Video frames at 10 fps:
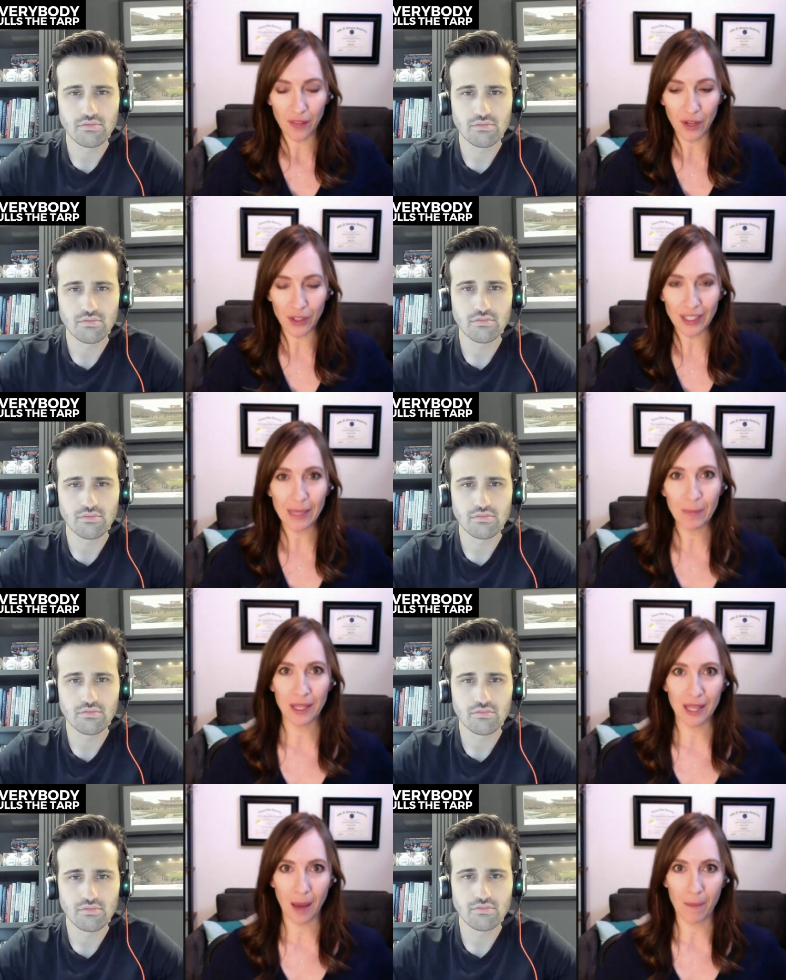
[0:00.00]
Speaker 1: that are
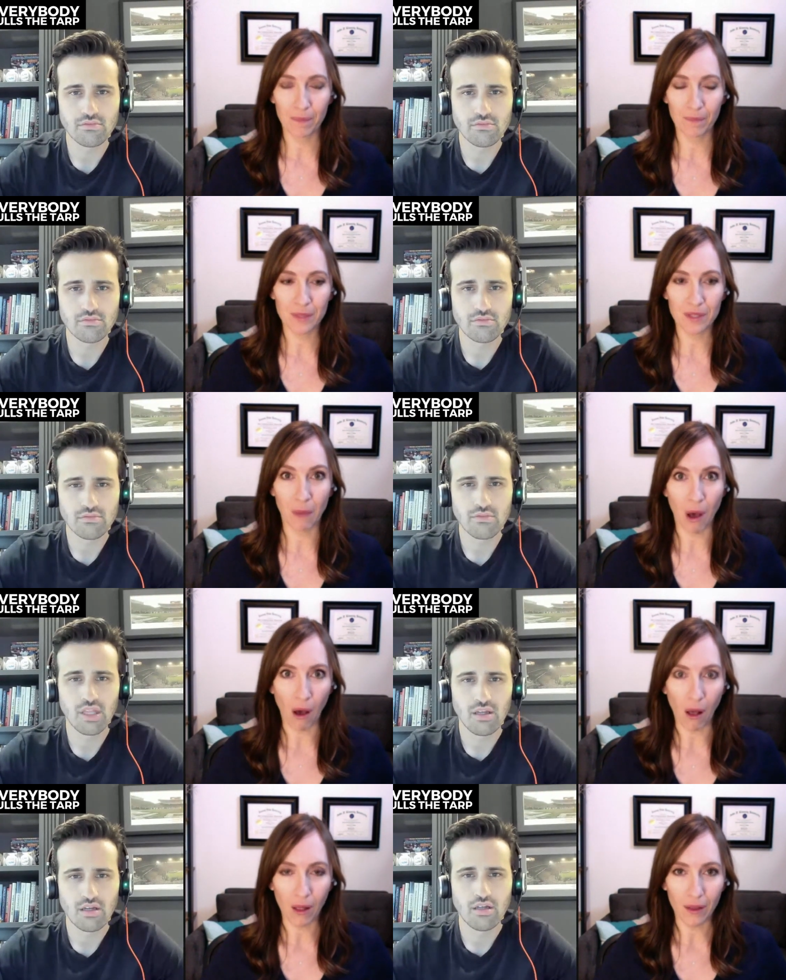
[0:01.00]
keeping them
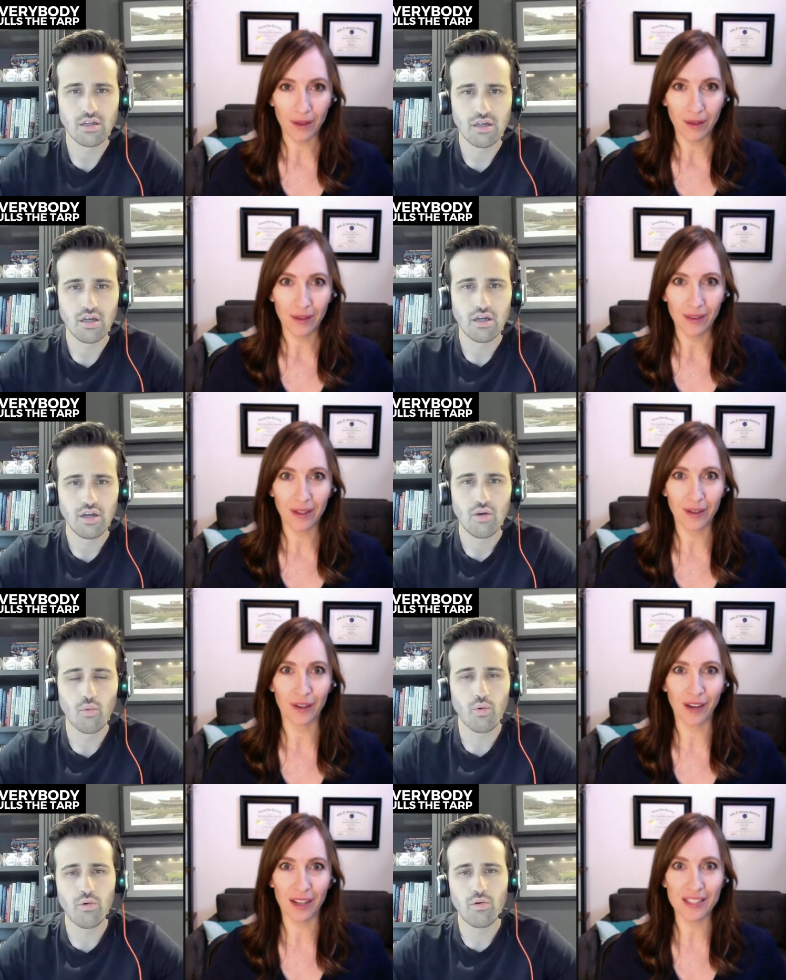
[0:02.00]
small that
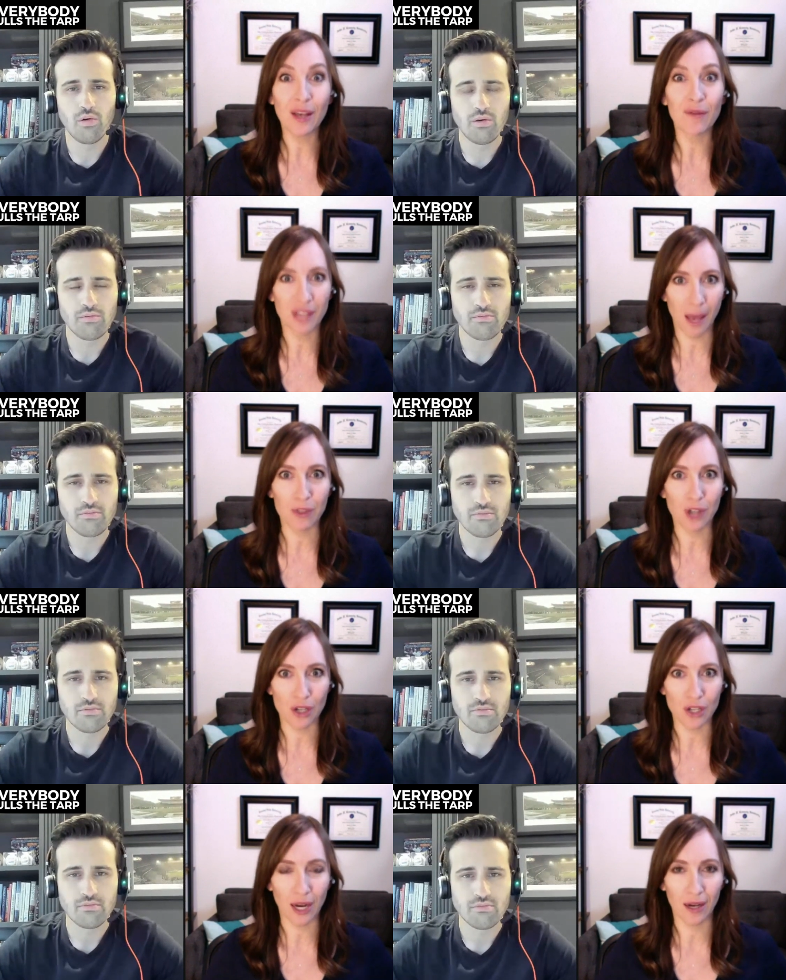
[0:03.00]
are kind of
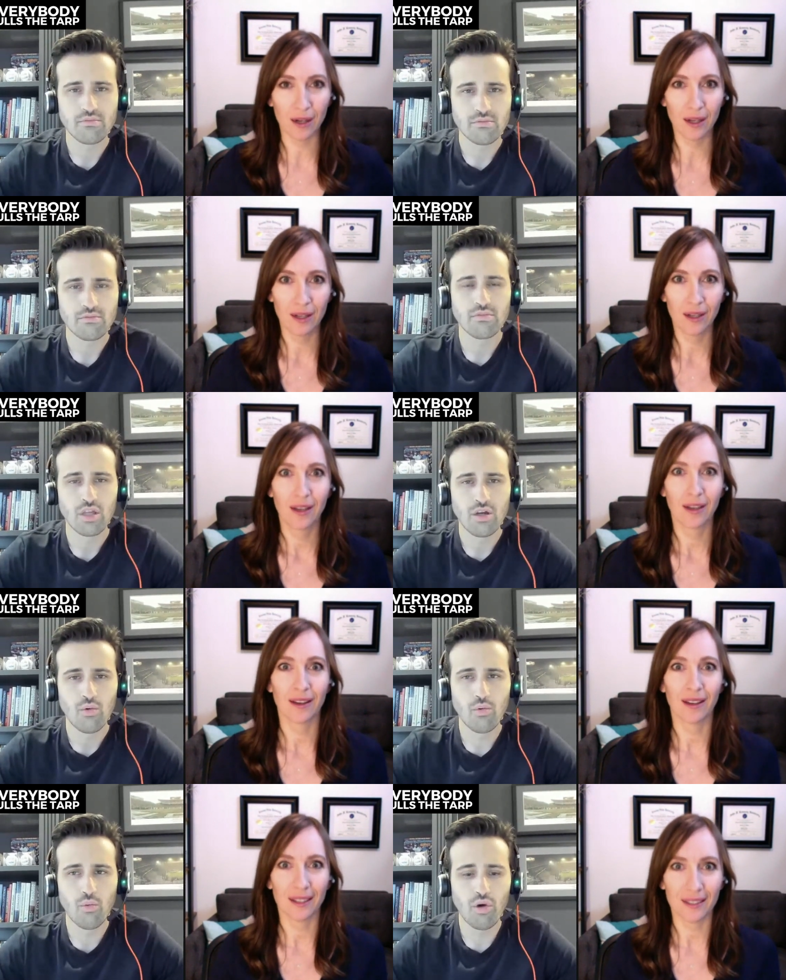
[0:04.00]
self-sabotaging
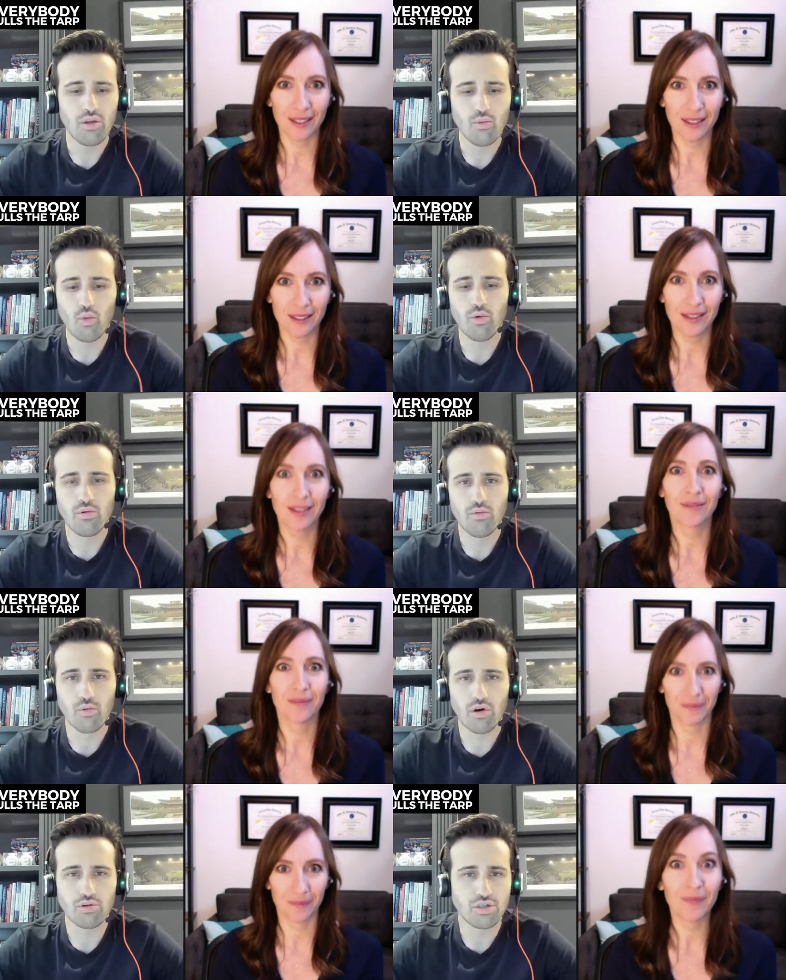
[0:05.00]
and what?
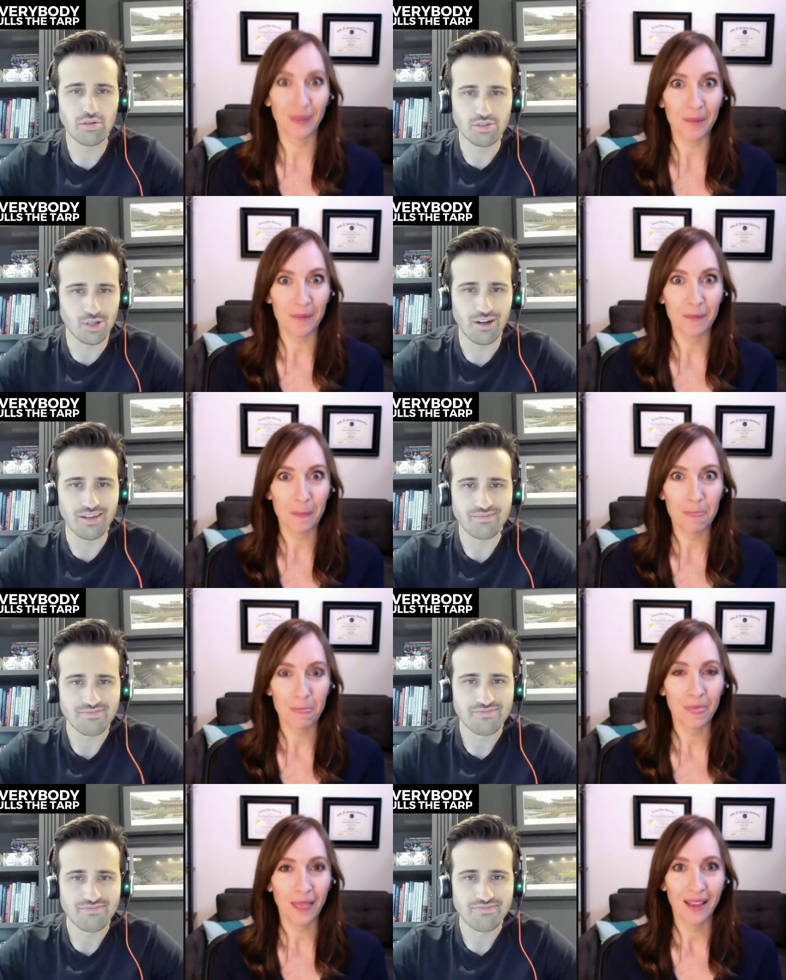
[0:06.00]
Speaker 2: oh sorry
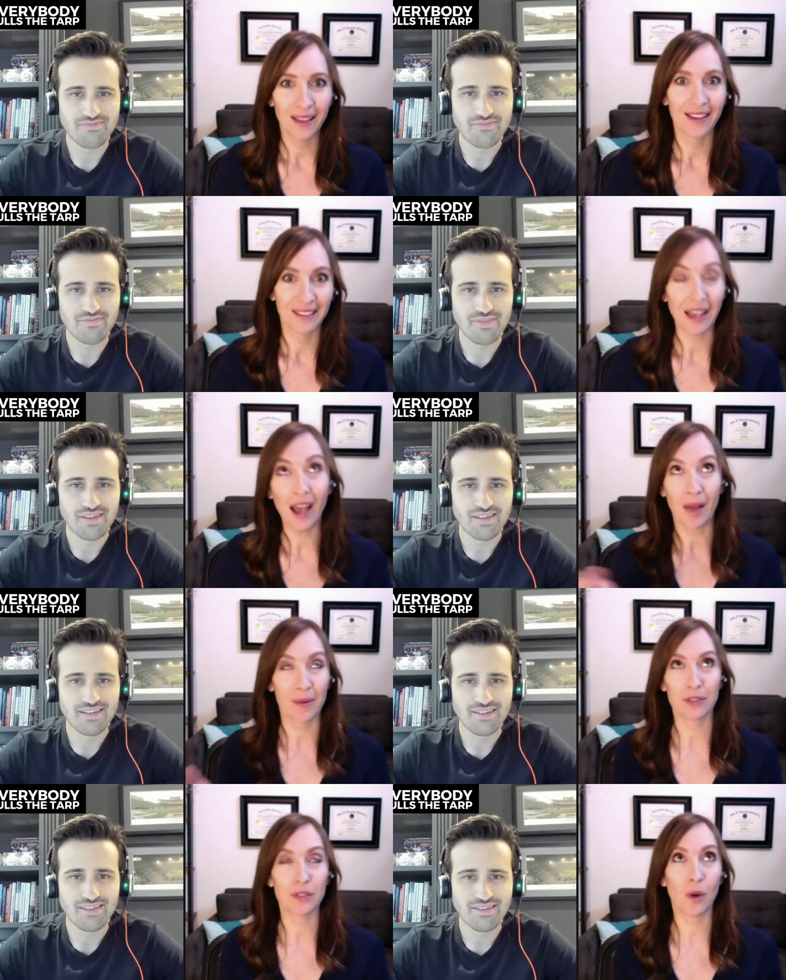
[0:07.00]
Speaker 1: yeah, I
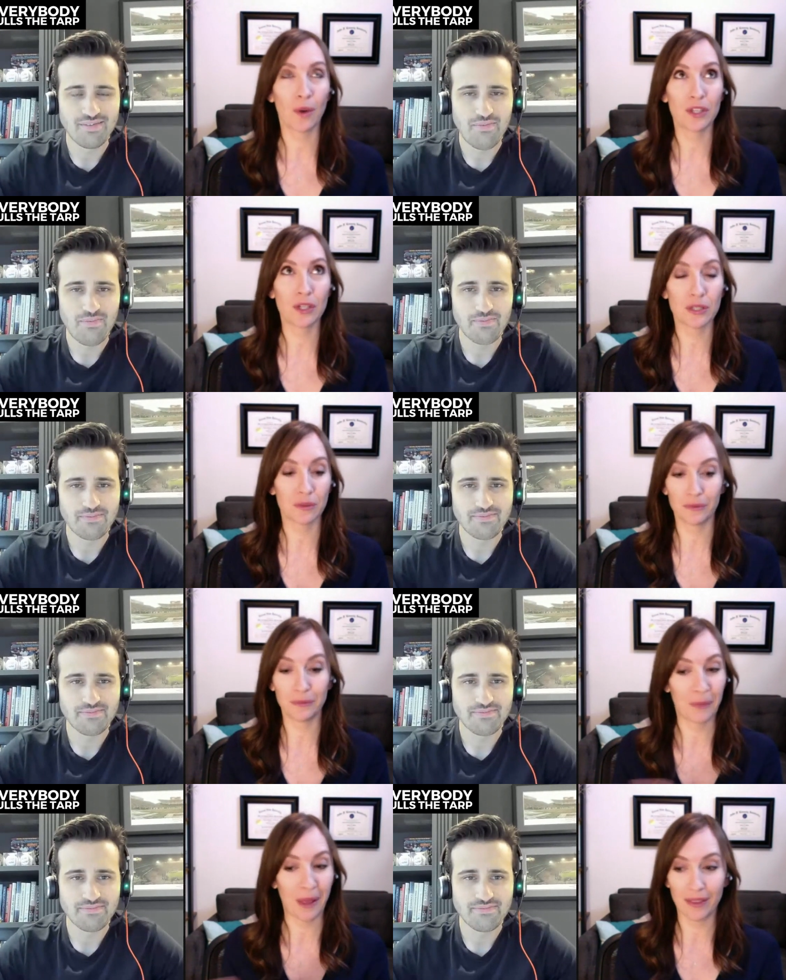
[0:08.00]
mean, so we just
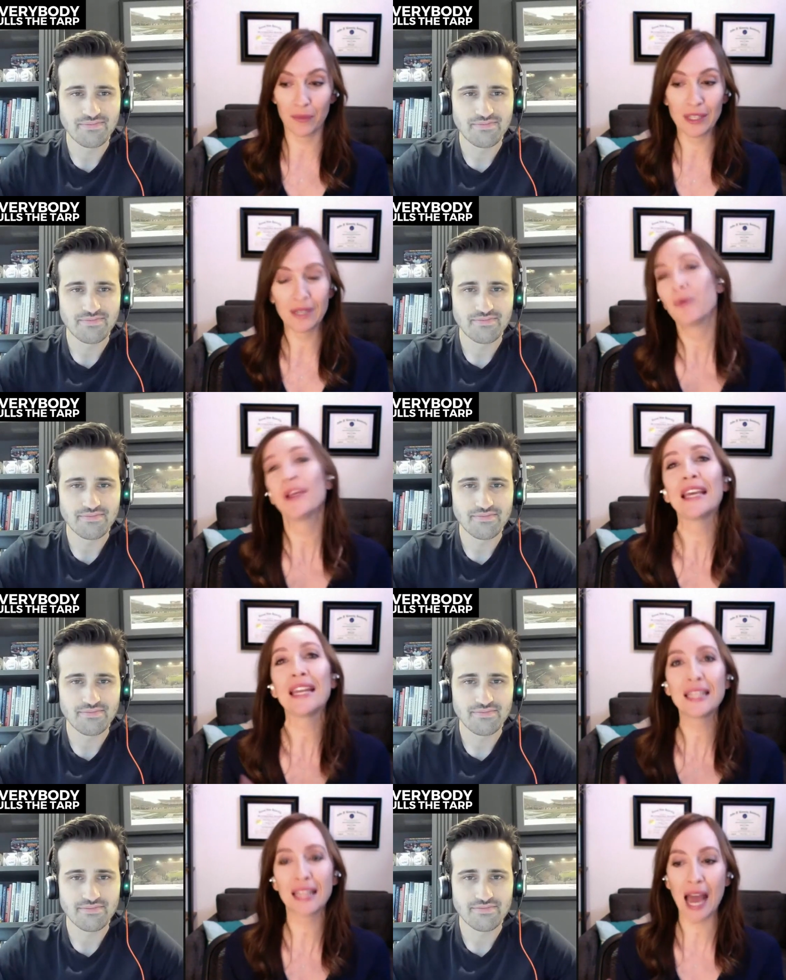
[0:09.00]
like we we get
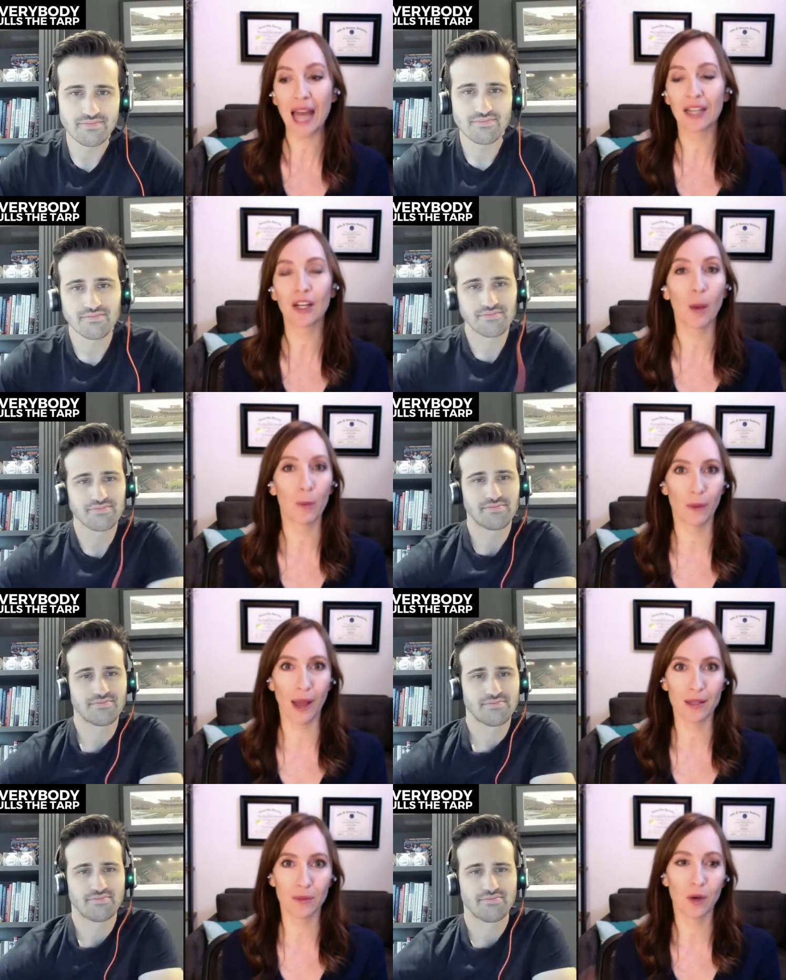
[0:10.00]
into that in a couple
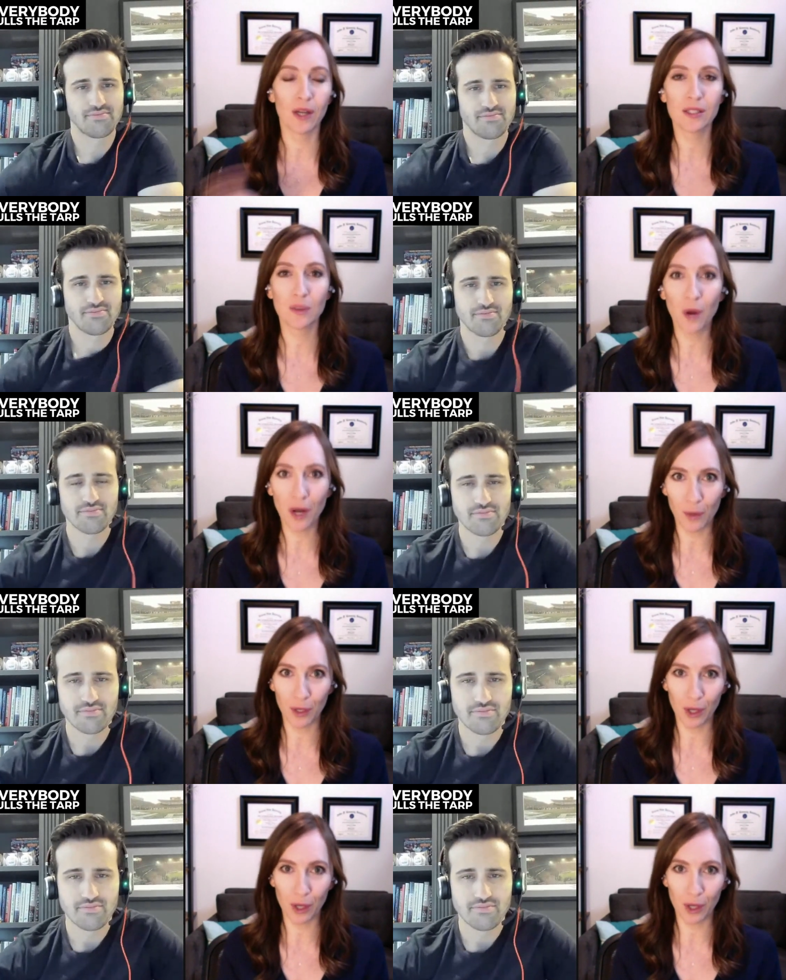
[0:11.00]
ways. one is the one-on-one